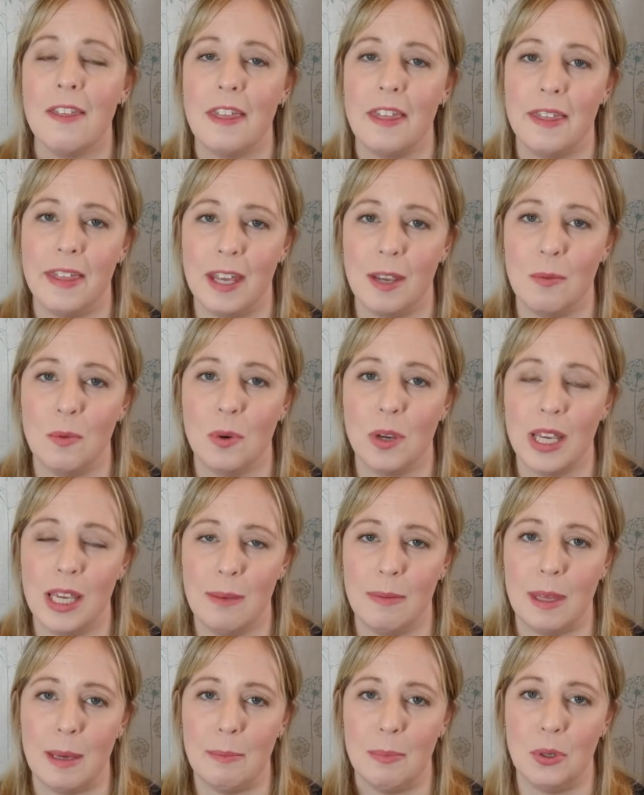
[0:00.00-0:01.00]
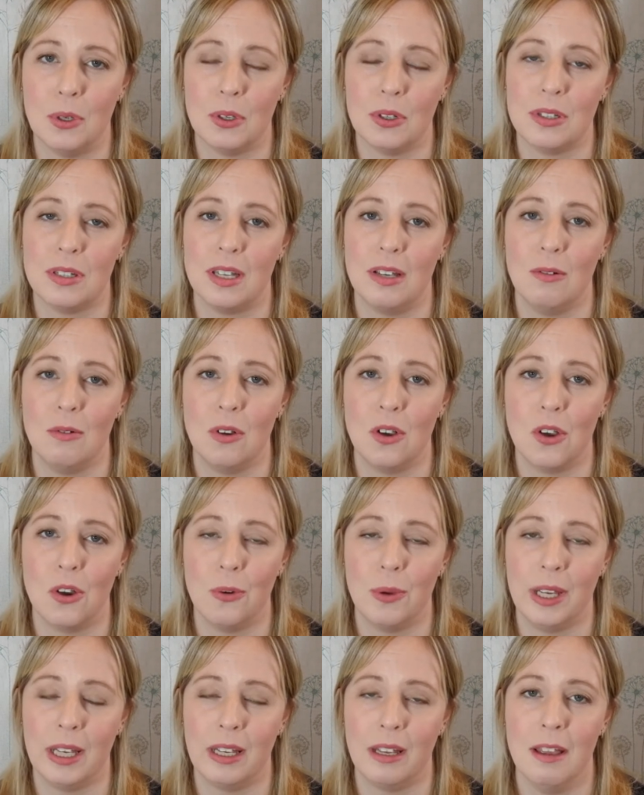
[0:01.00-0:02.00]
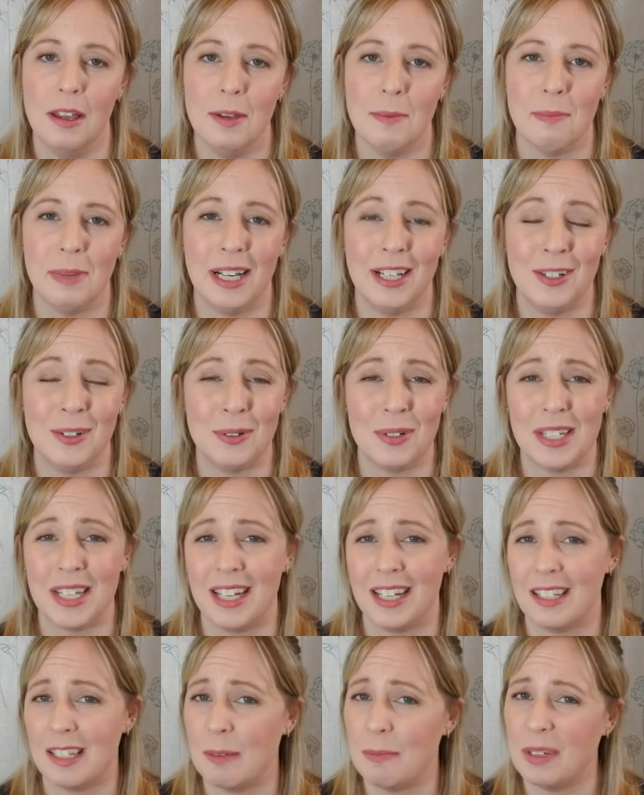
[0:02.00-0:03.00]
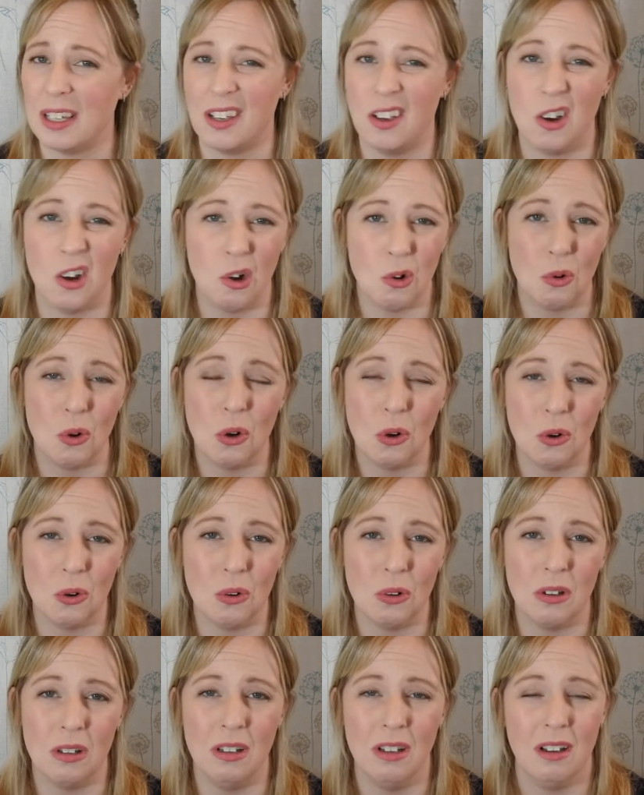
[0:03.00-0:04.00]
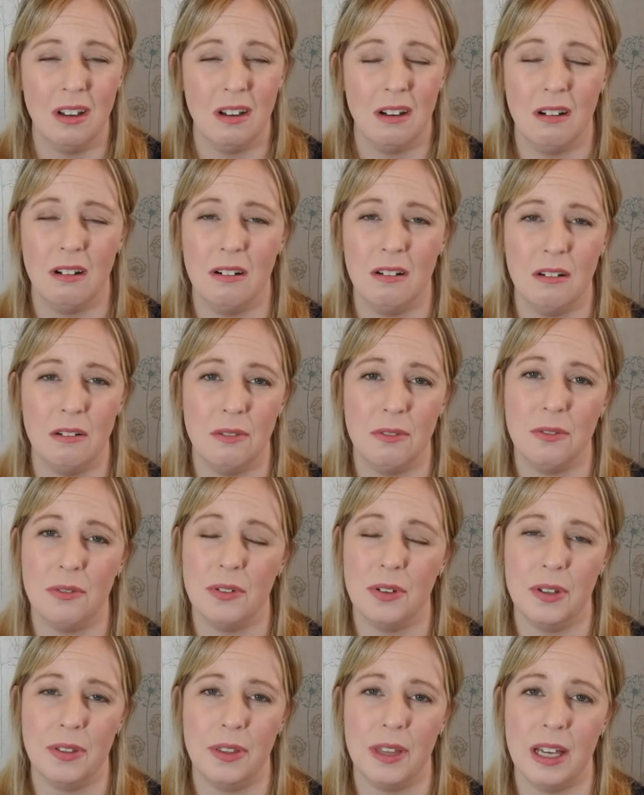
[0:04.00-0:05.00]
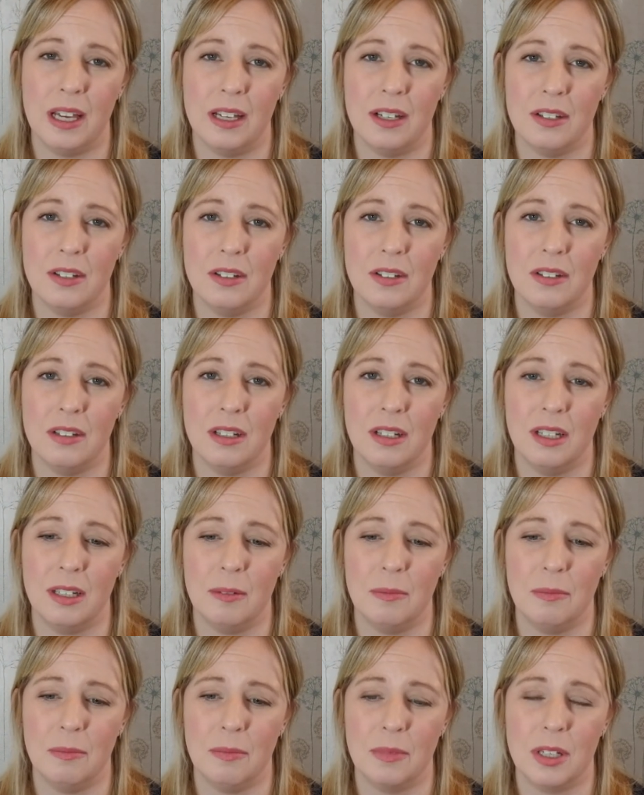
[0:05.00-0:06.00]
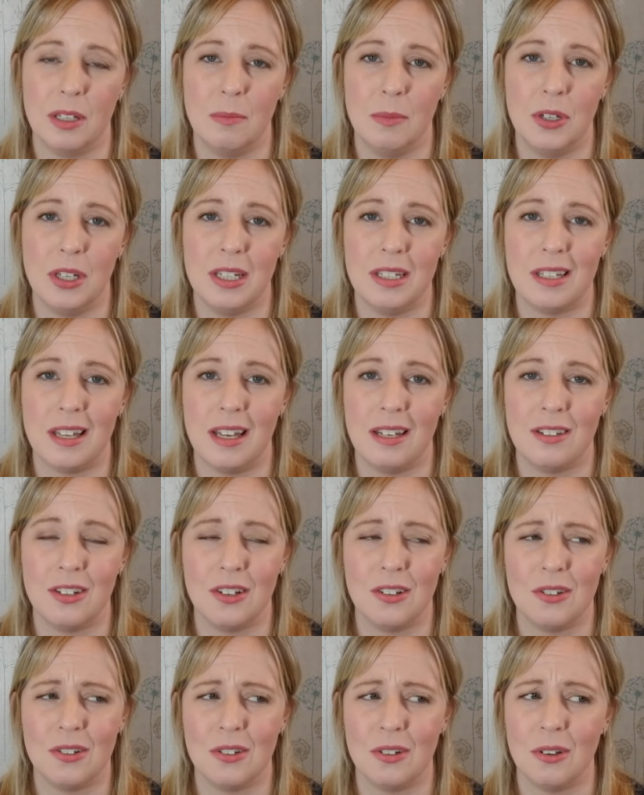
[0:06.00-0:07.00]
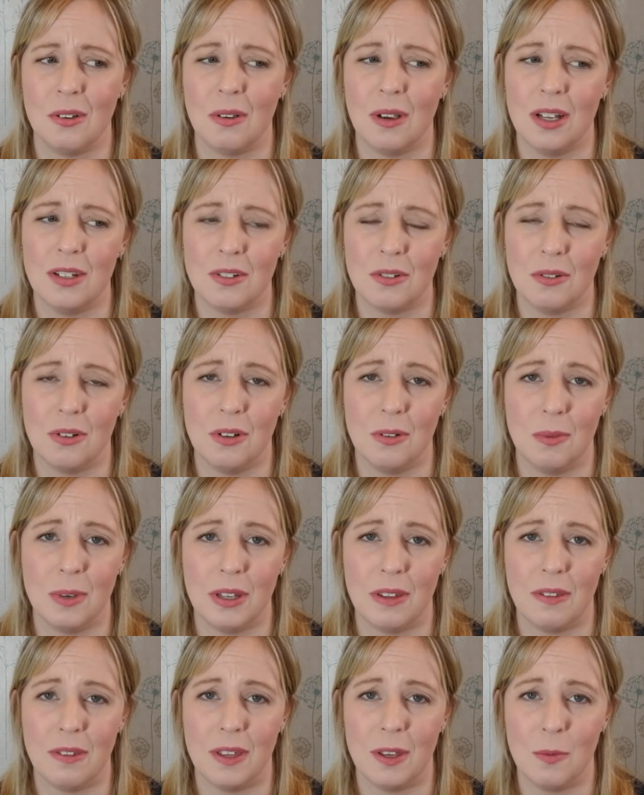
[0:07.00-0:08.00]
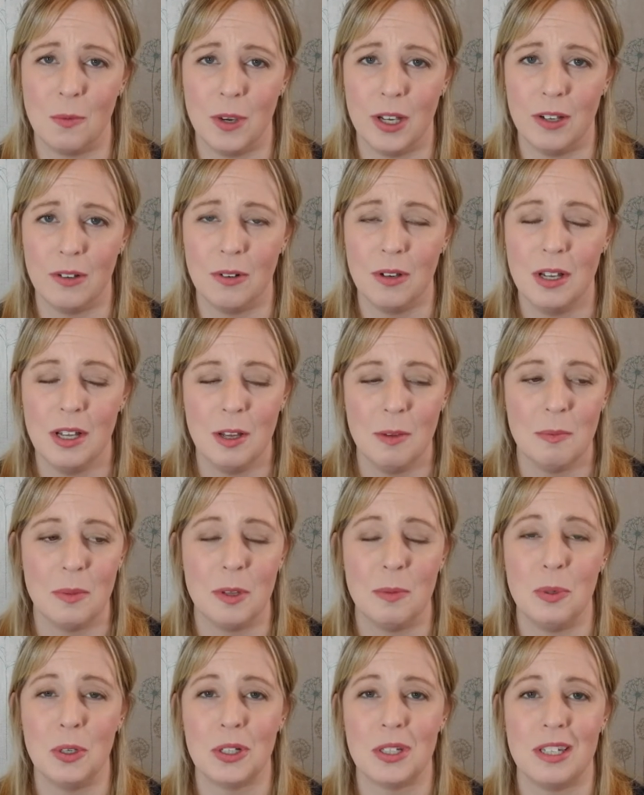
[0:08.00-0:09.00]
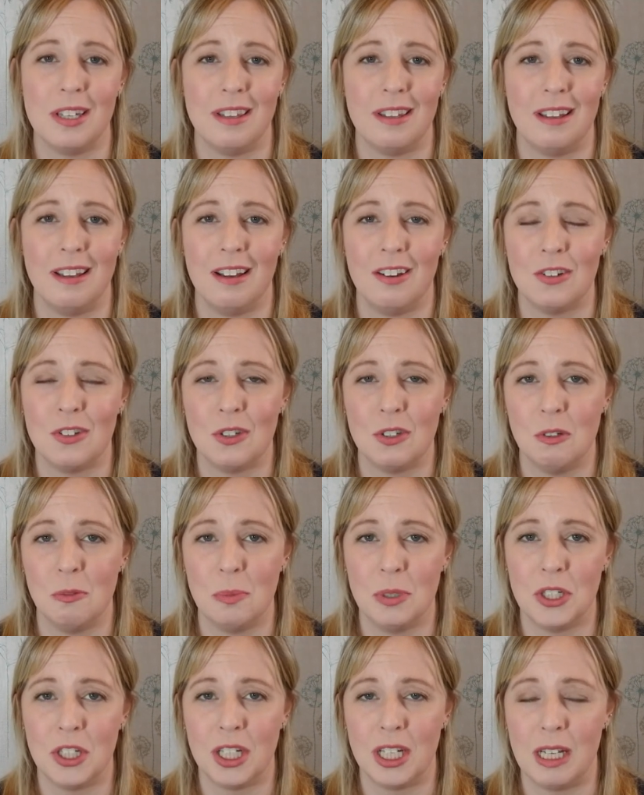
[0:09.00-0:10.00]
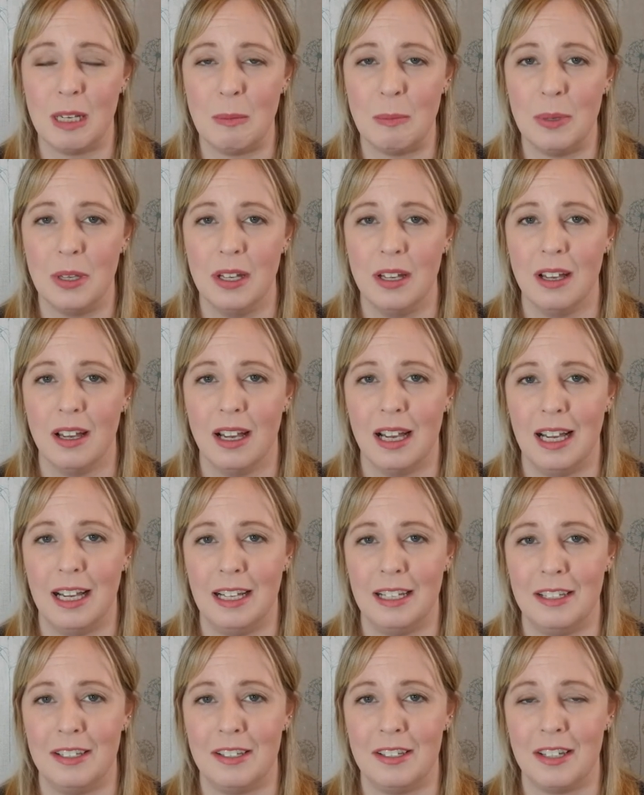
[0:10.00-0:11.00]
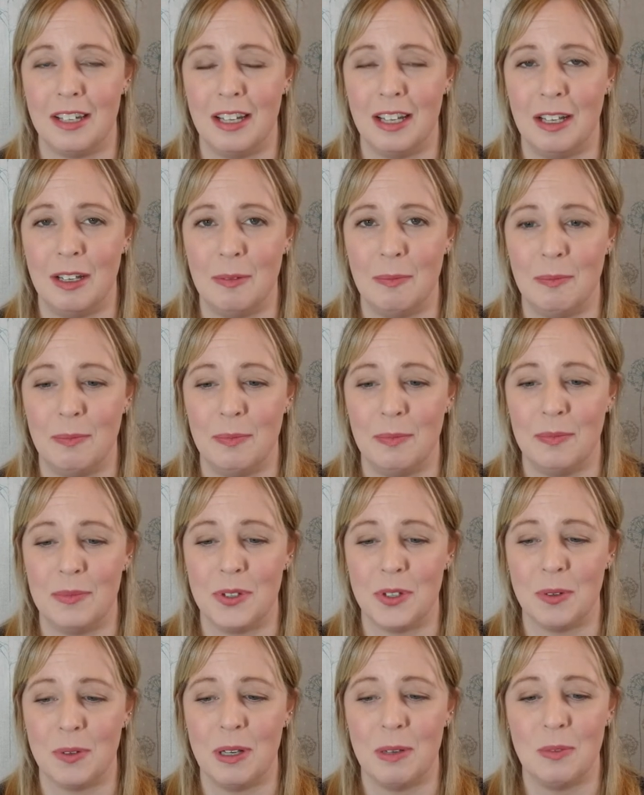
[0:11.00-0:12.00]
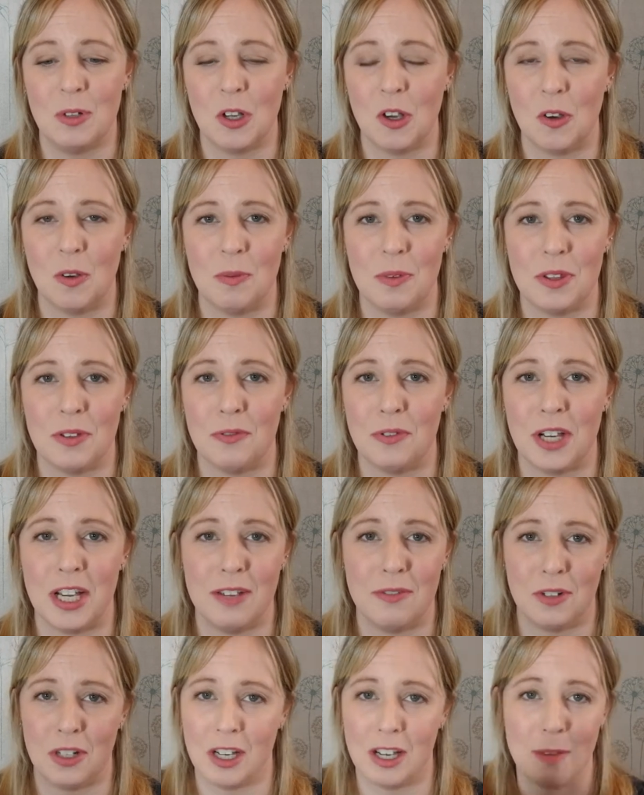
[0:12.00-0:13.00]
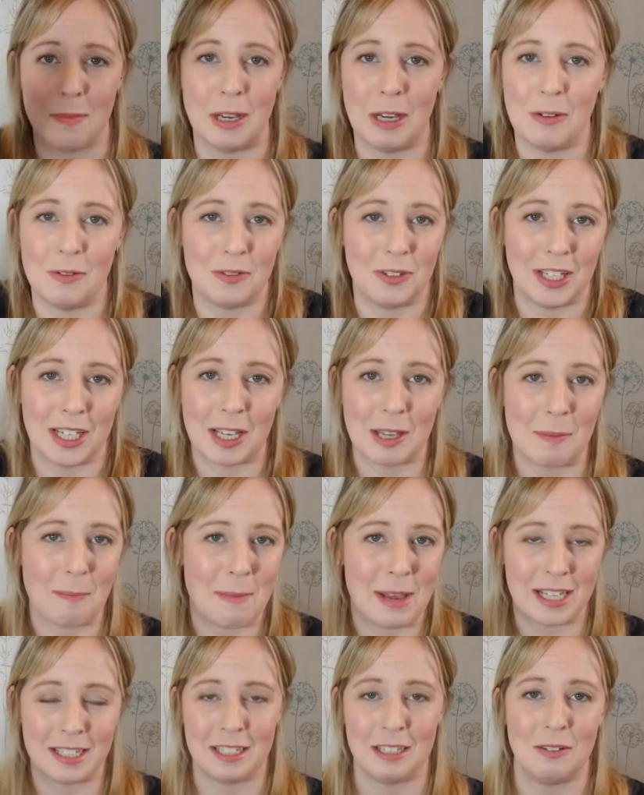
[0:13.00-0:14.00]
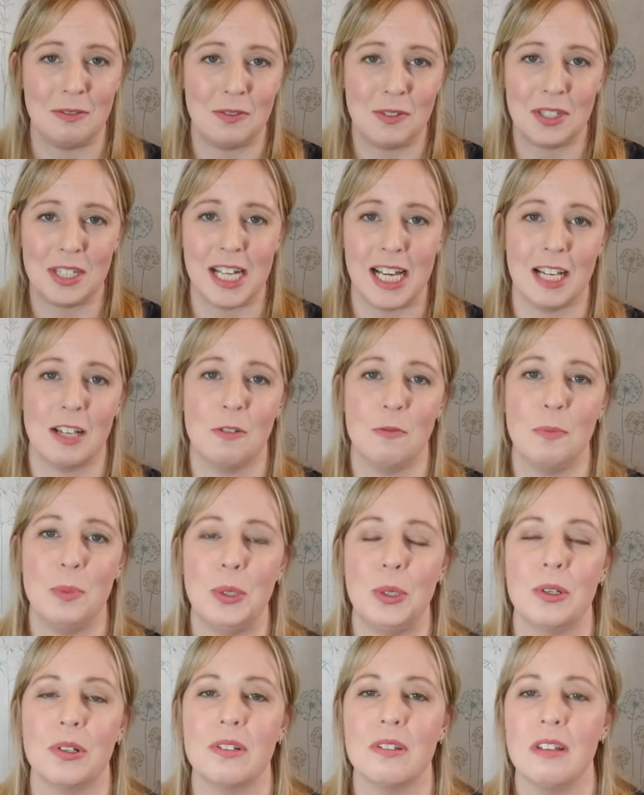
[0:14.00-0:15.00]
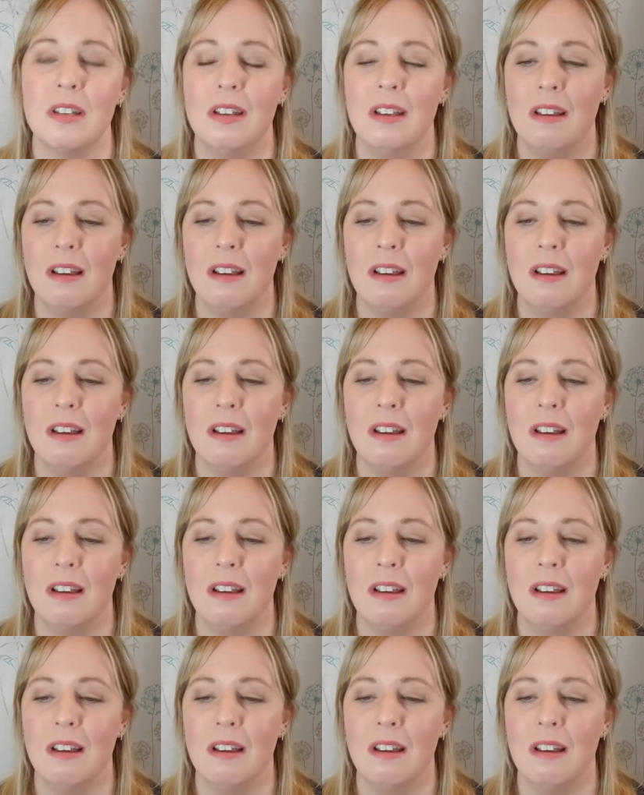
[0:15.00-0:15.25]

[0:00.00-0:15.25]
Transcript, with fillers: that they will keep that book sale going. But I know it takes up like a whole hall of that um, community centre, so I don't know whether they will. But the books in there are super cheap. And um, so I will go in with a fiver and come out with like a massive stack of books.